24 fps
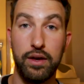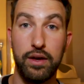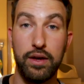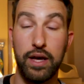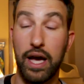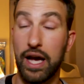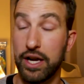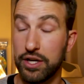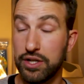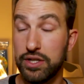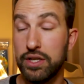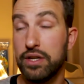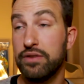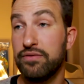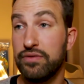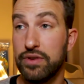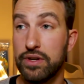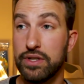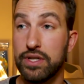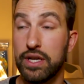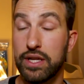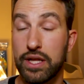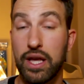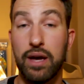Actually, it
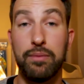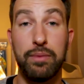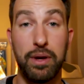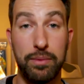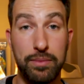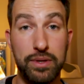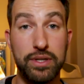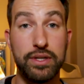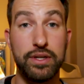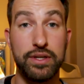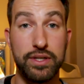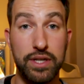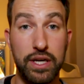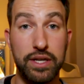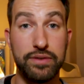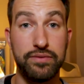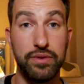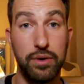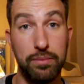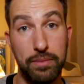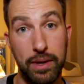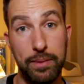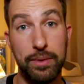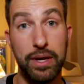feels like that might be
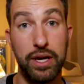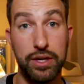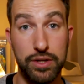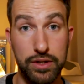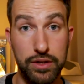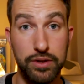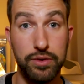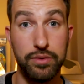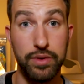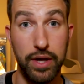successful. Maybe I should do